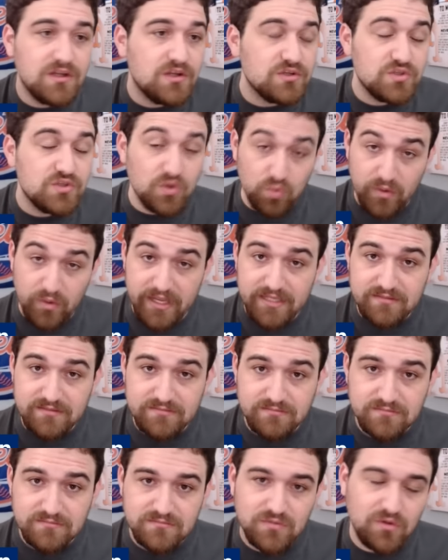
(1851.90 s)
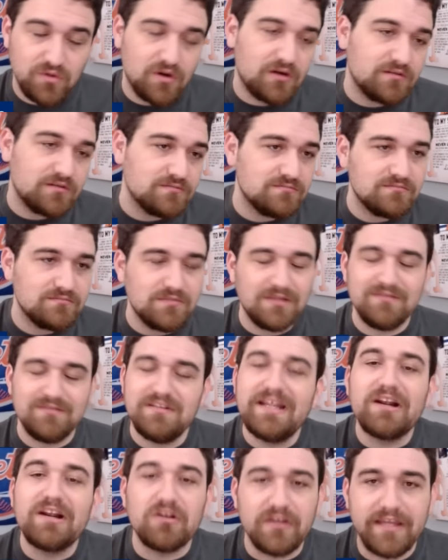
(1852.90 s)
to win, or, well,
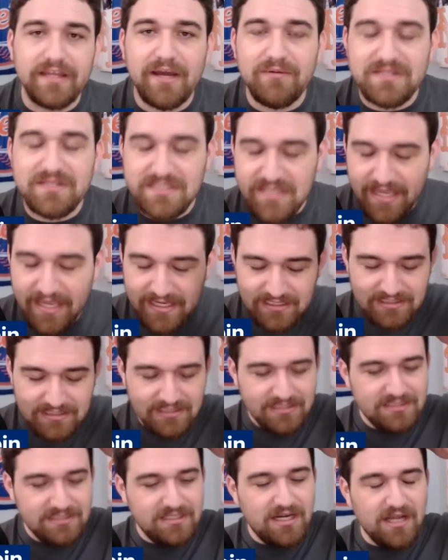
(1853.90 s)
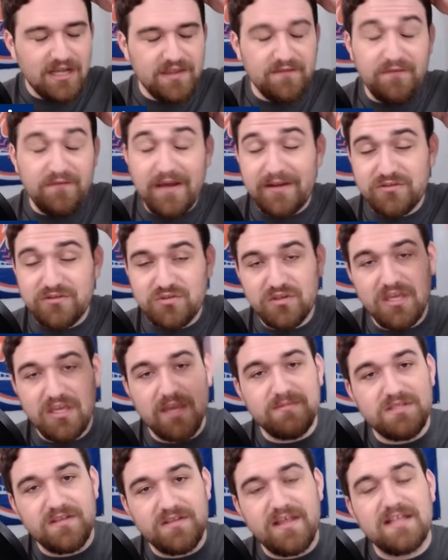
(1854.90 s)
nearly, I would say, on the final two
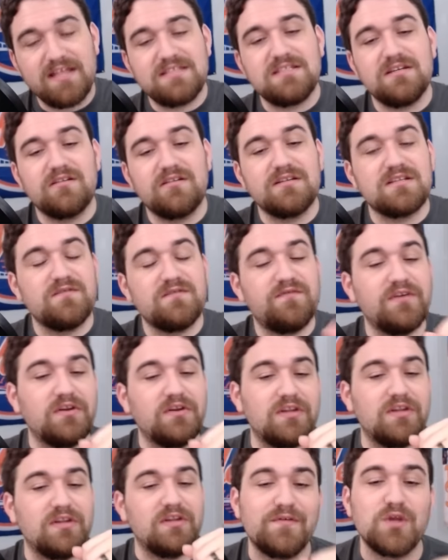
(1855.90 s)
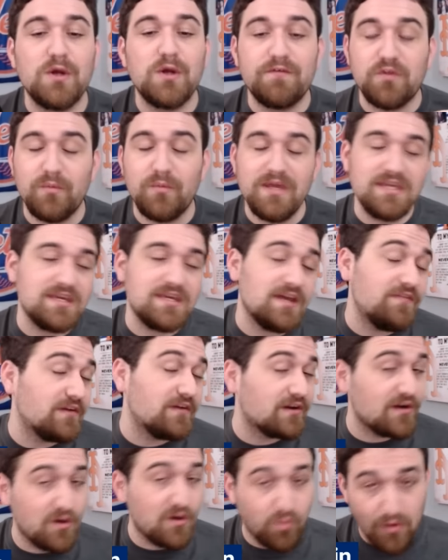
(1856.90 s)
games of that series in Philadelphia over the weekend. They're
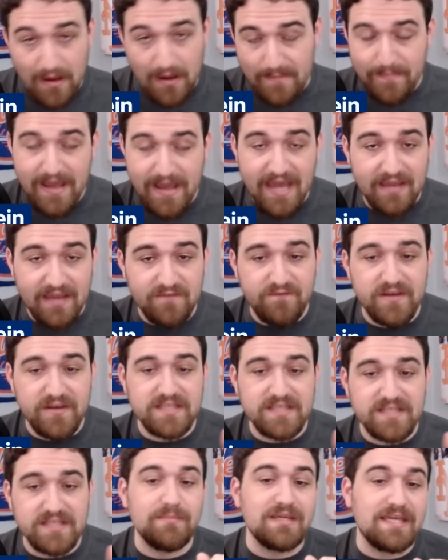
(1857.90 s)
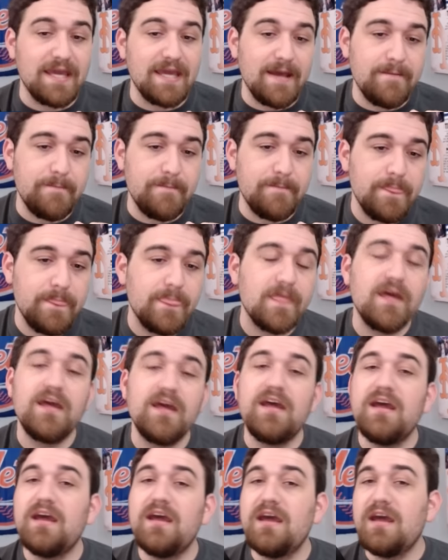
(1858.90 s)
going to go right back and face them again.
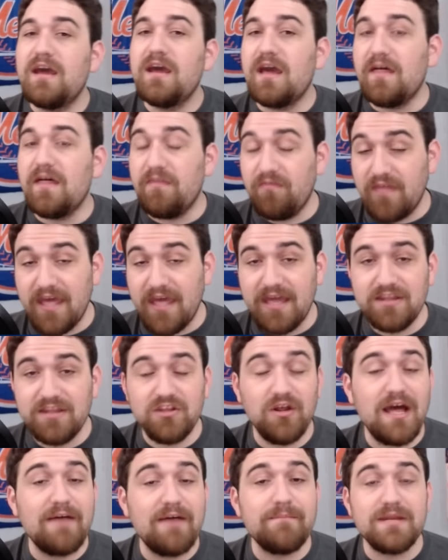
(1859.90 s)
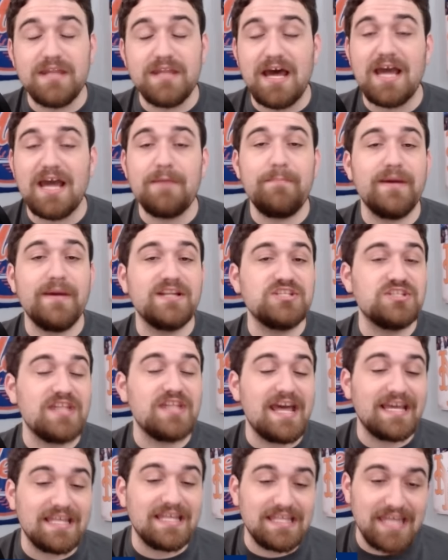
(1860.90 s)
And then you'll have Manaea pitch
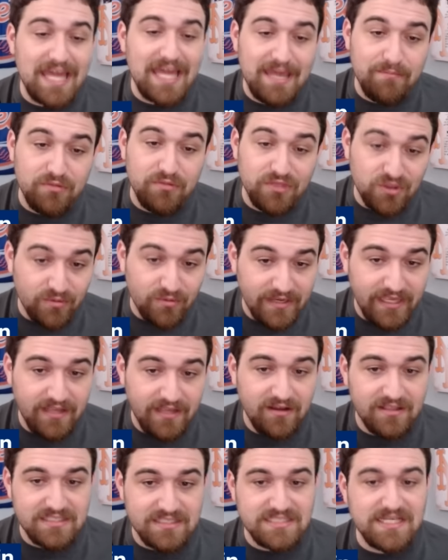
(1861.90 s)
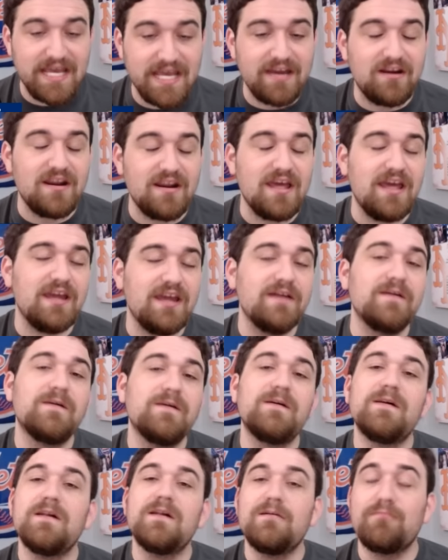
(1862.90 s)
that game three on Saturday,
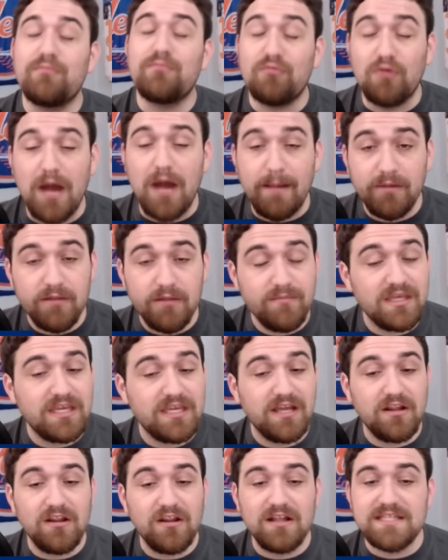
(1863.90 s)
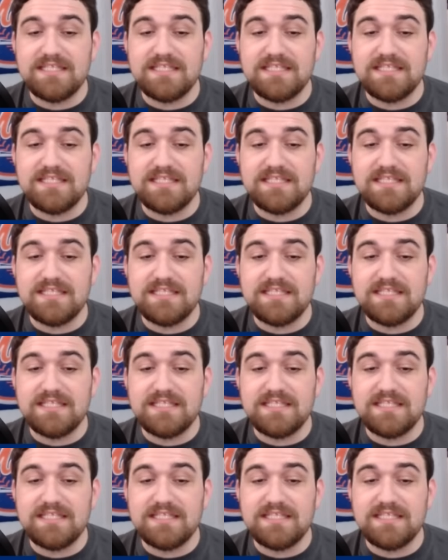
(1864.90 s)
probably McGill on